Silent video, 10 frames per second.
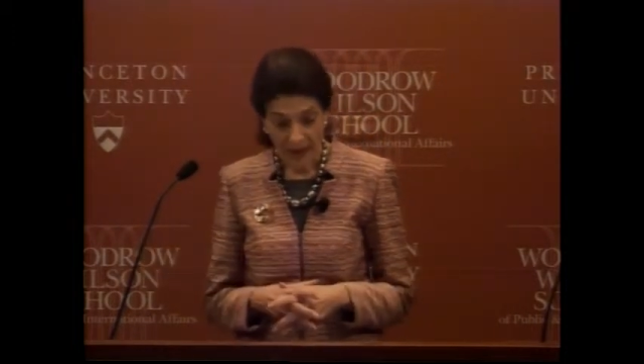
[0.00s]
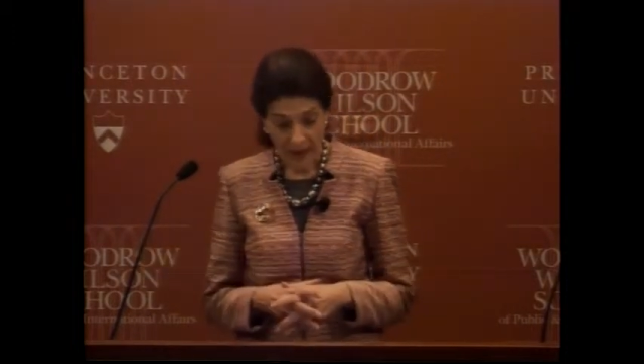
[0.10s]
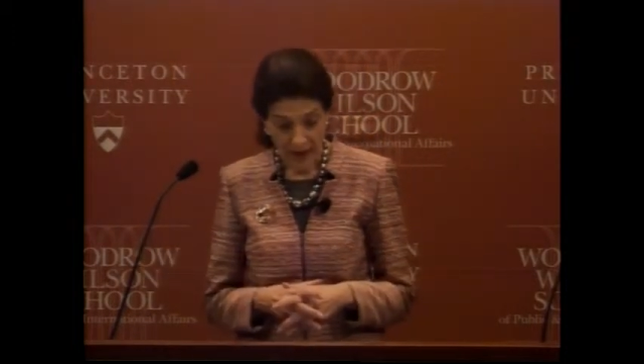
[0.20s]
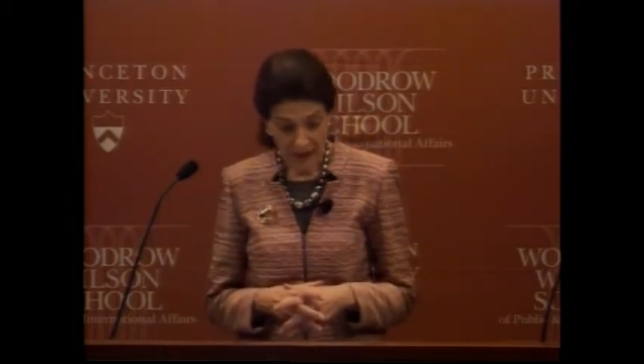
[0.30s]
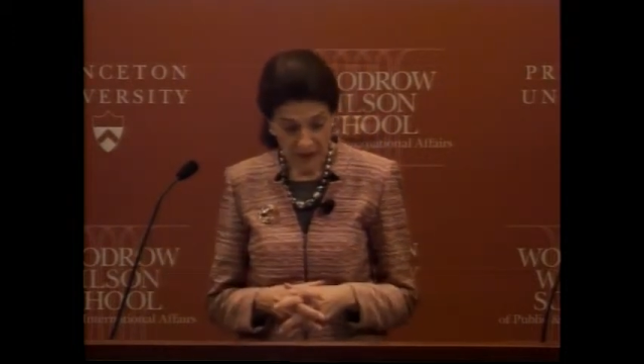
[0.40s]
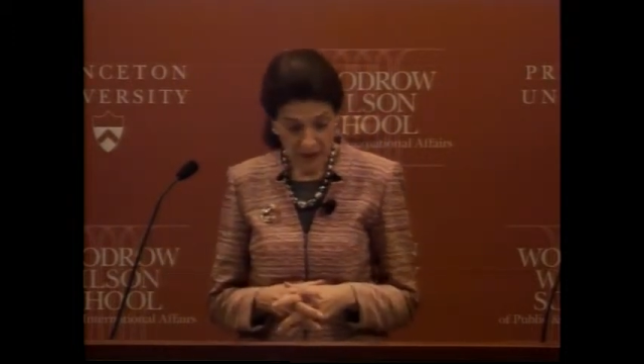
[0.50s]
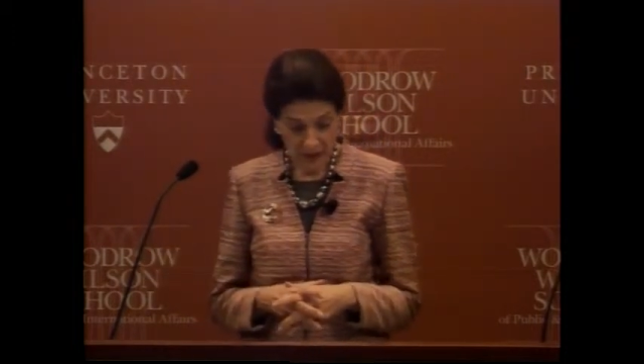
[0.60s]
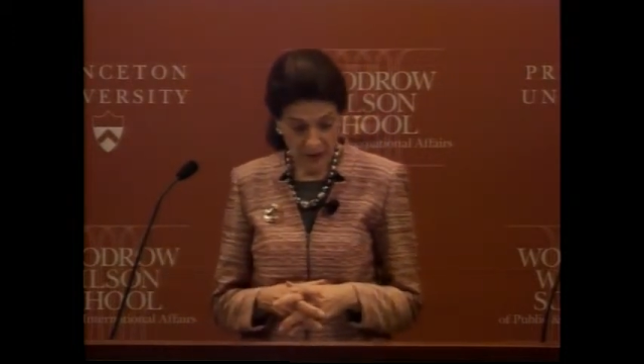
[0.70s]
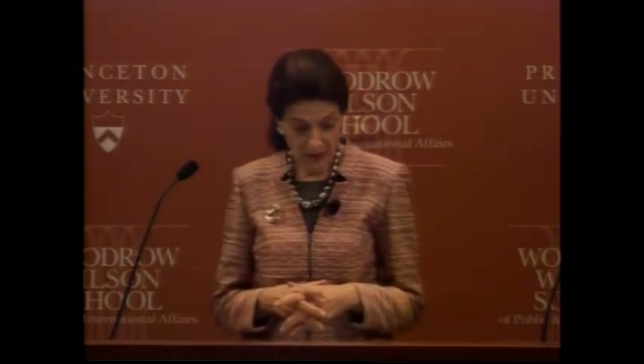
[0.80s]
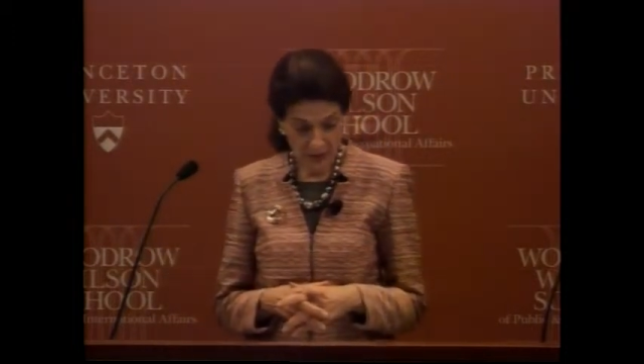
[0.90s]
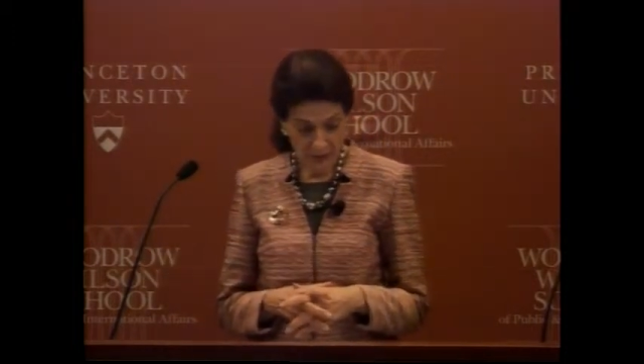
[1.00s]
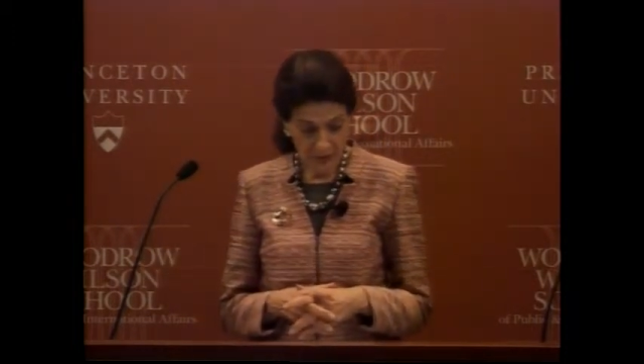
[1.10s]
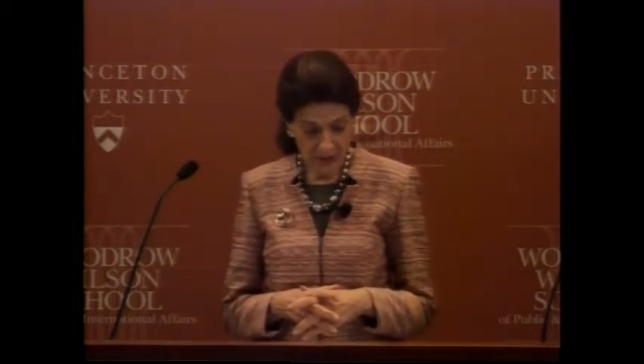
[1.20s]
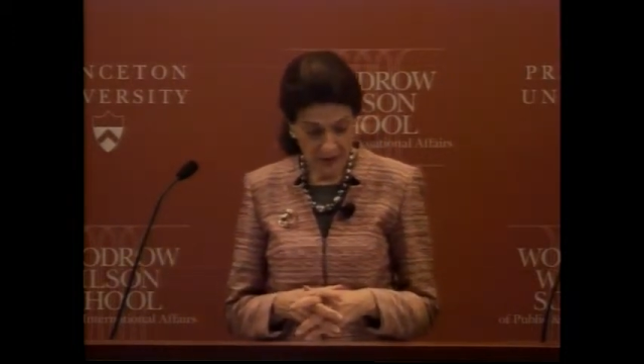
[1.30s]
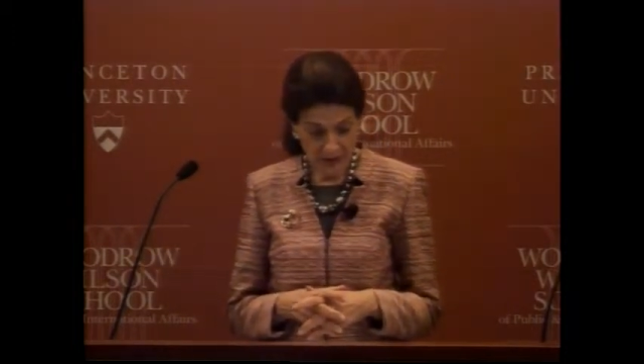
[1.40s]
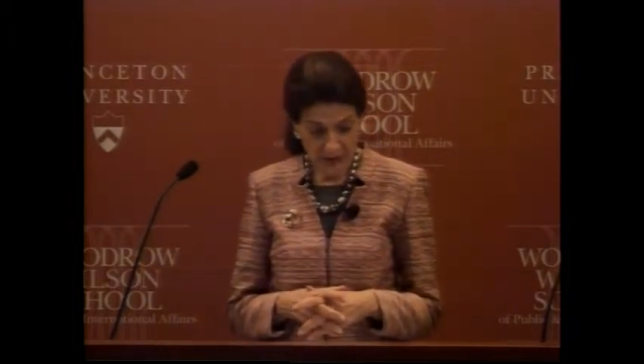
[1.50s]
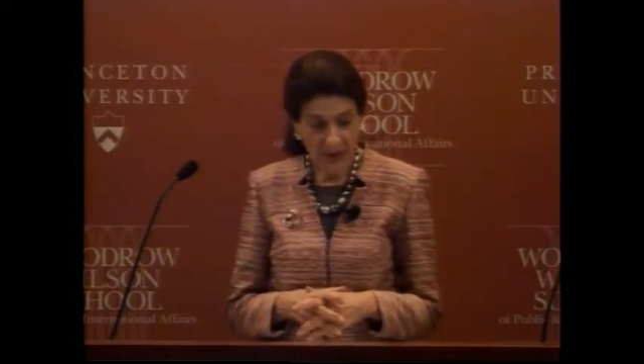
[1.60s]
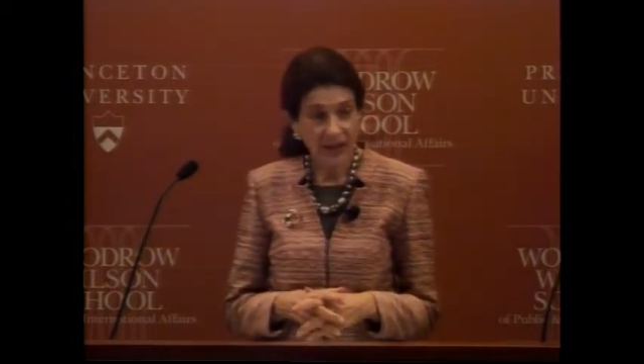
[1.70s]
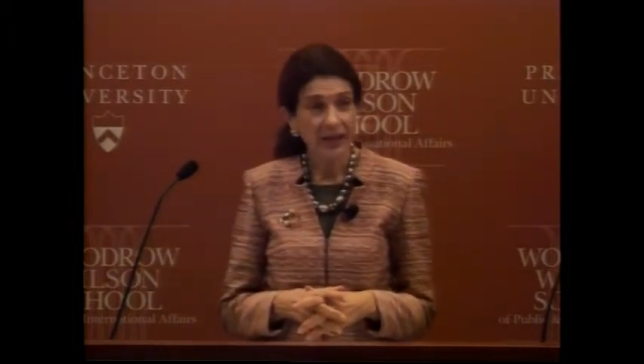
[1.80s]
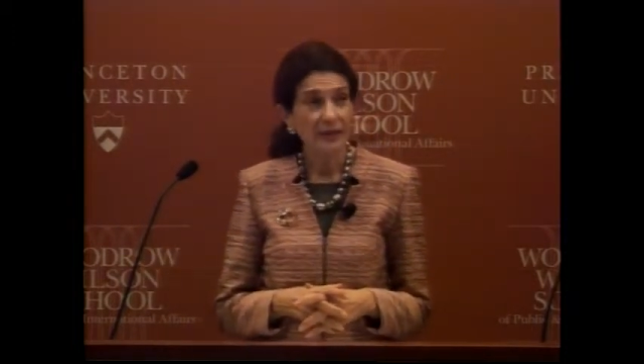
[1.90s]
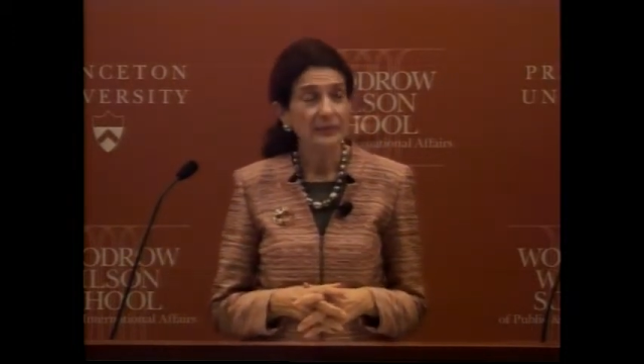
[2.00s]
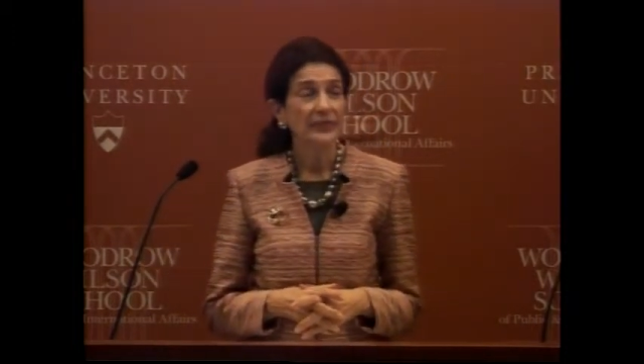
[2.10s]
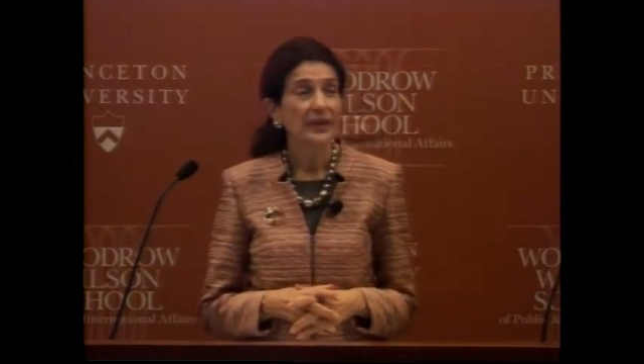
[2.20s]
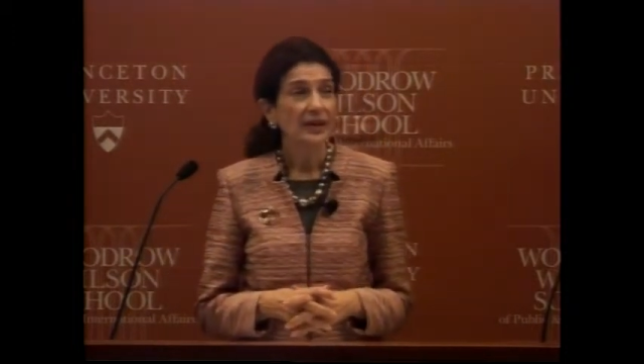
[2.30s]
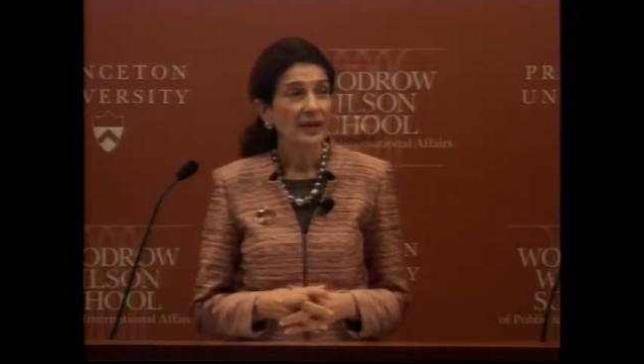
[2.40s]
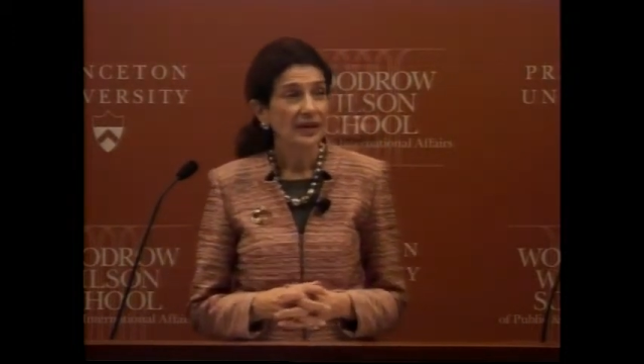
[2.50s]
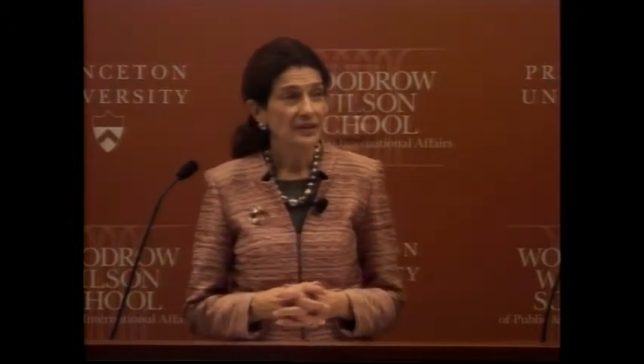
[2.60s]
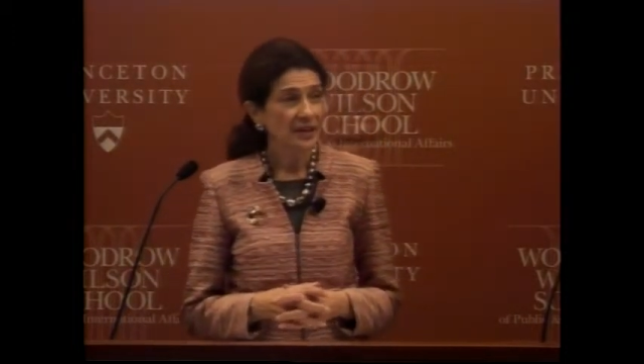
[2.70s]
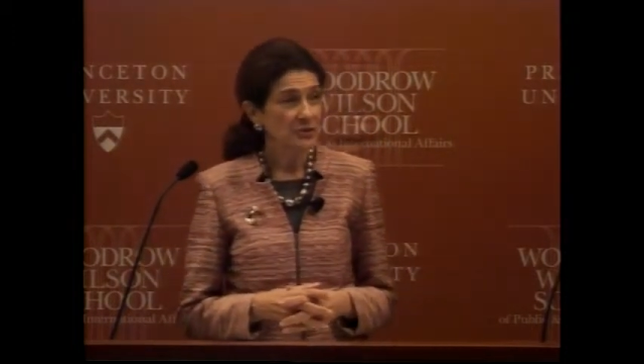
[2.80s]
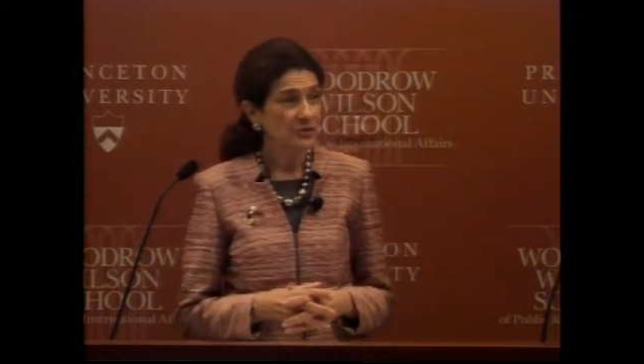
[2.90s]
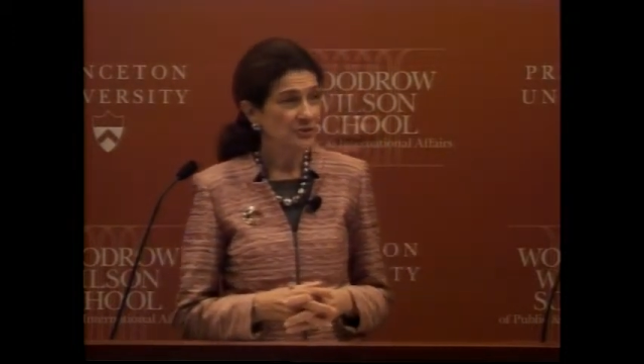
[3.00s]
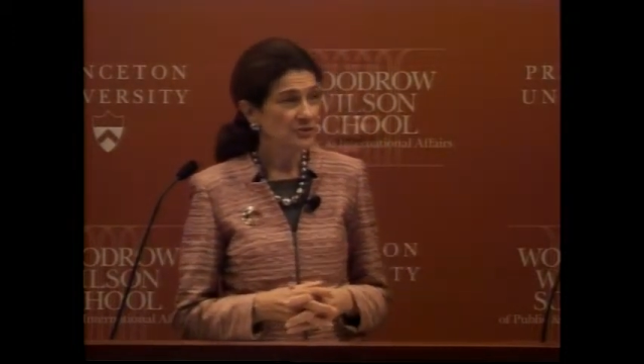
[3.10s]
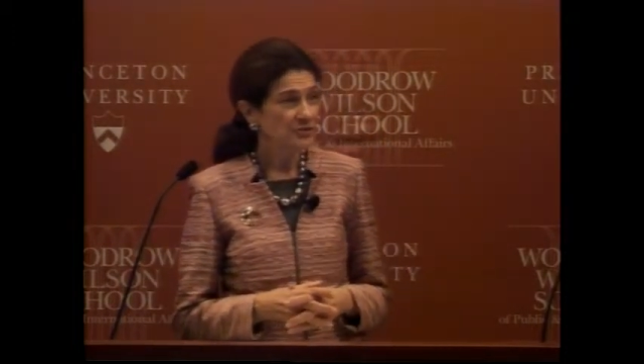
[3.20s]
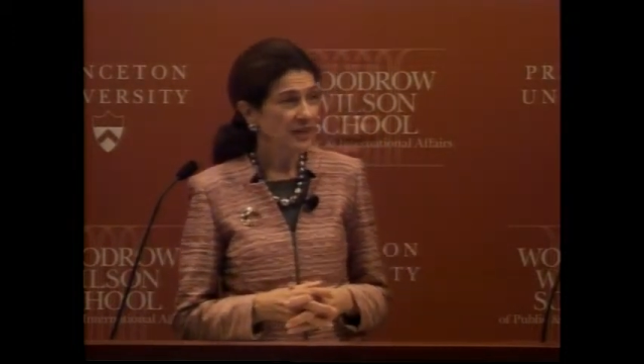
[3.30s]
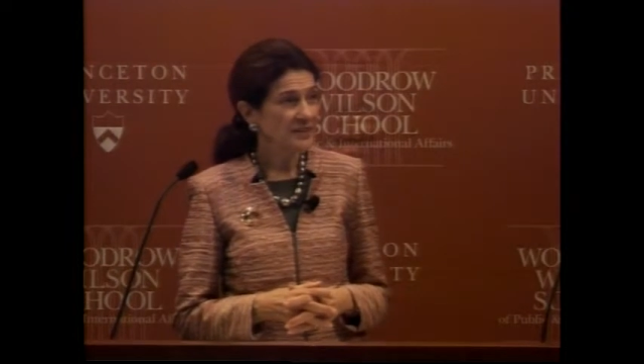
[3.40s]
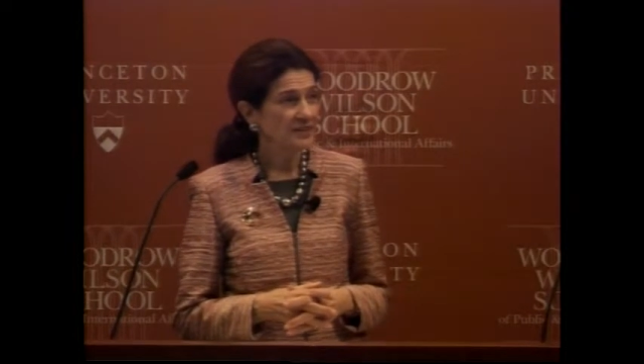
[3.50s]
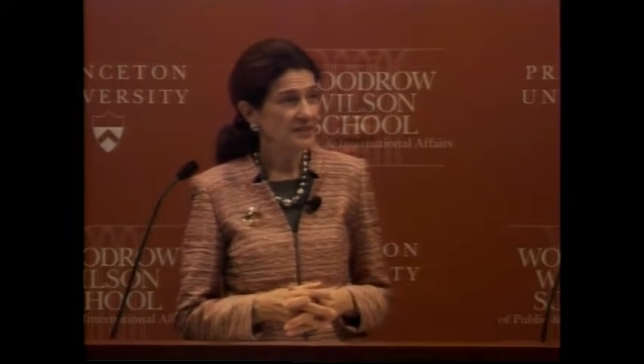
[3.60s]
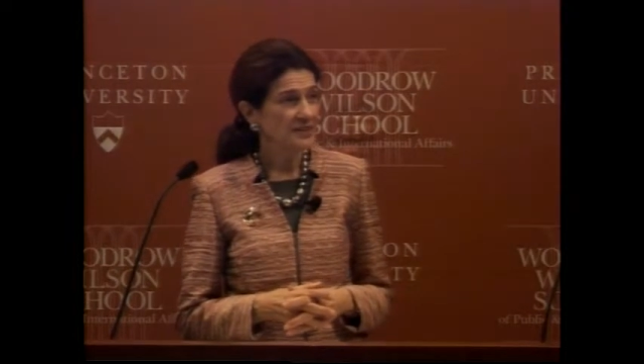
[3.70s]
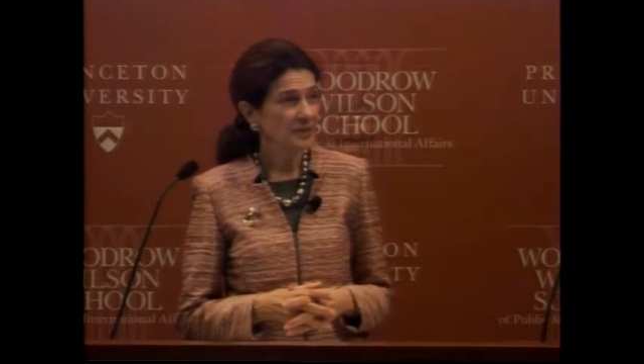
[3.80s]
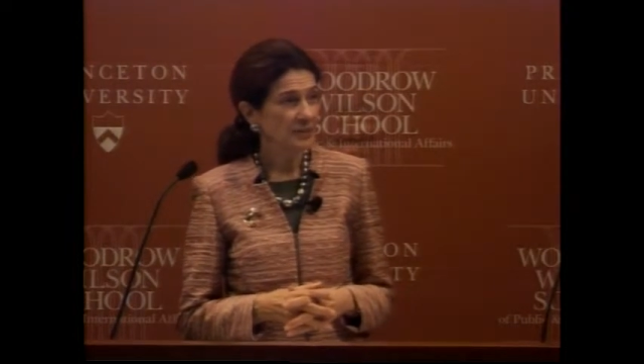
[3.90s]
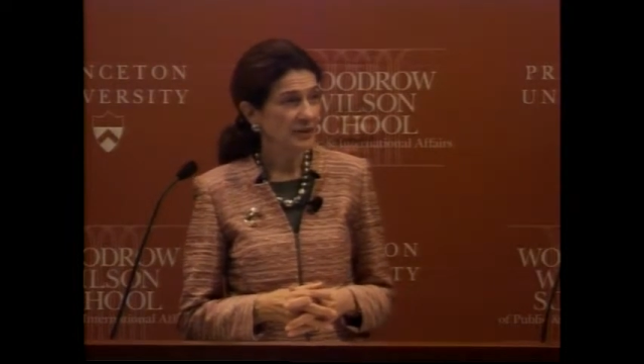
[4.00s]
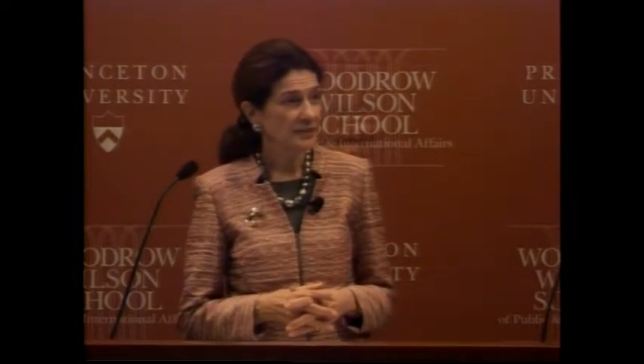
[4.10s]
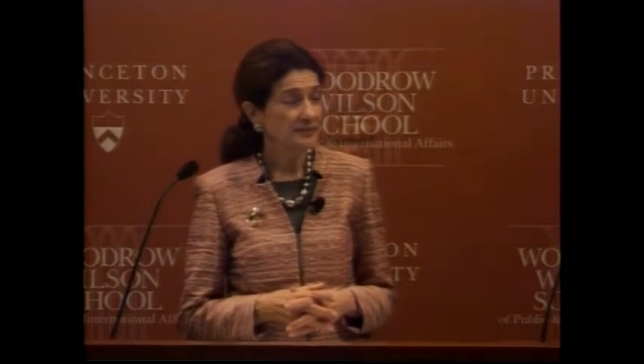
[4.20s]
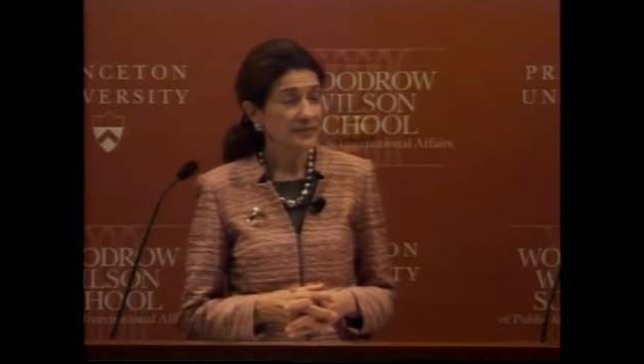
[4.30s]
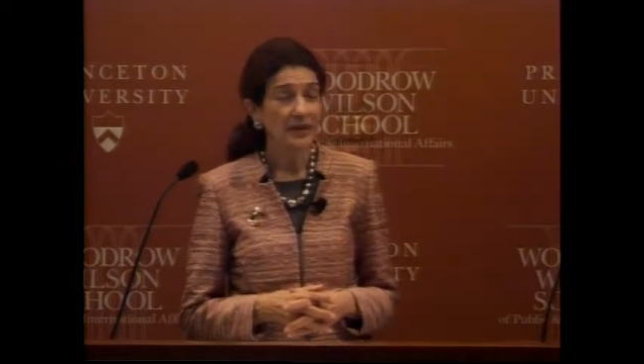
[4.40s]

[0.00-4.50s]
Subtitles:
And at the time that I served in the Finance Committee,